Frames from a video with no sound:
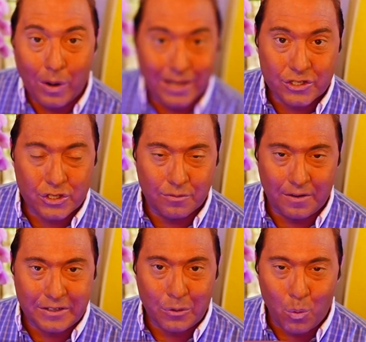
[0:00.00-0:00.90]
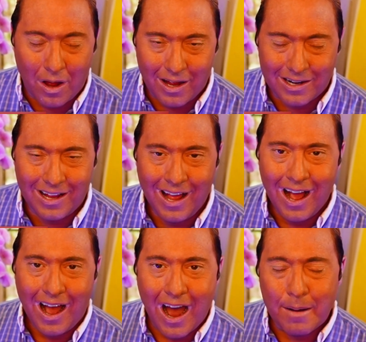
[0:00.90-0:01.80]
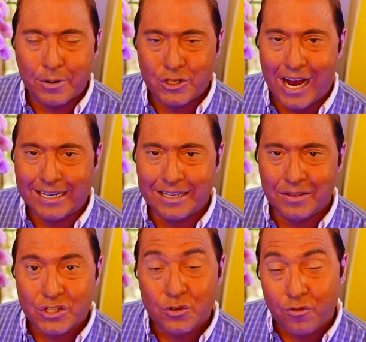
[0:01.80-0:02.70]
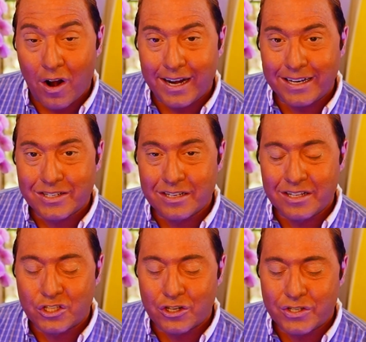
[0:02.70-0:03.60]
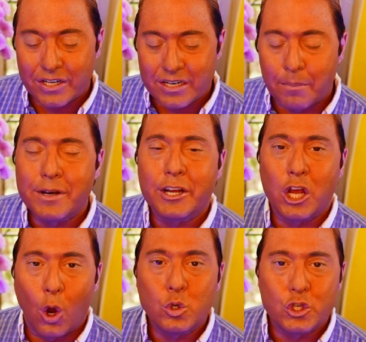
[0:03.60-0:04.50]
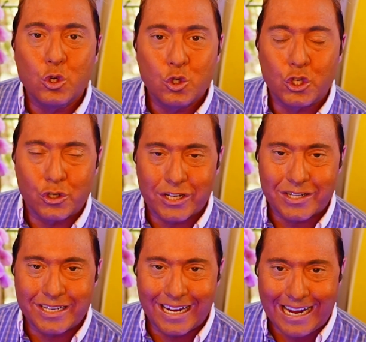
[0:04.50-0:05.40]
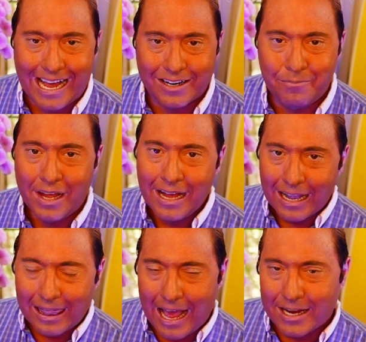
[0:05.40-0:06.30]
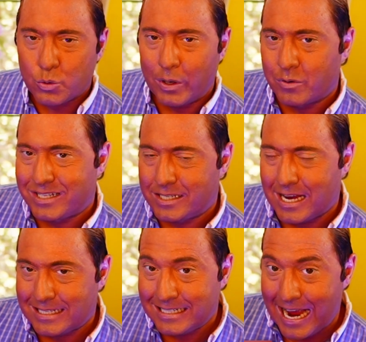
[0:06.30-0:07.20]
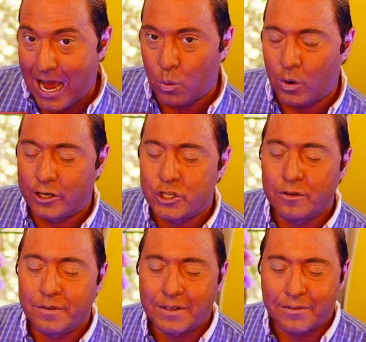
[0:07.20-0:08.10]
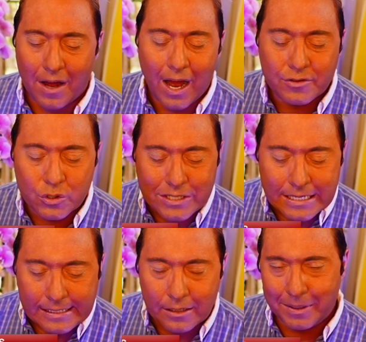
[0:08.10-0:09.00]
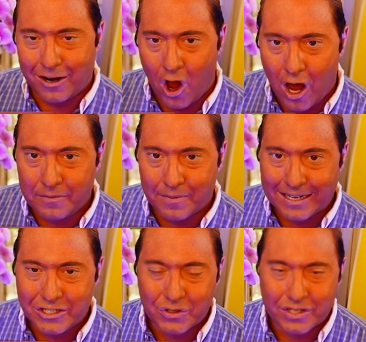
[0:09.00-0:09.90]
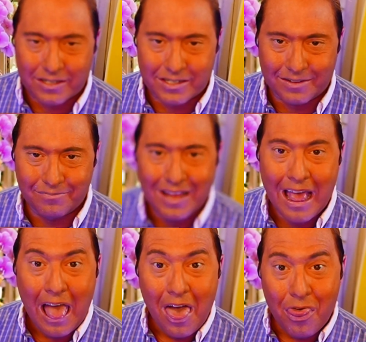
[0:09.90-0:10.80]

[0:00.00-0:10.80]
So is two fifty-one. I'm projecting this Friday's, this Thursday's number to go to two sixty again. Last week was assessed downward at two fifty-five. So it's a little bit off of that two sixty.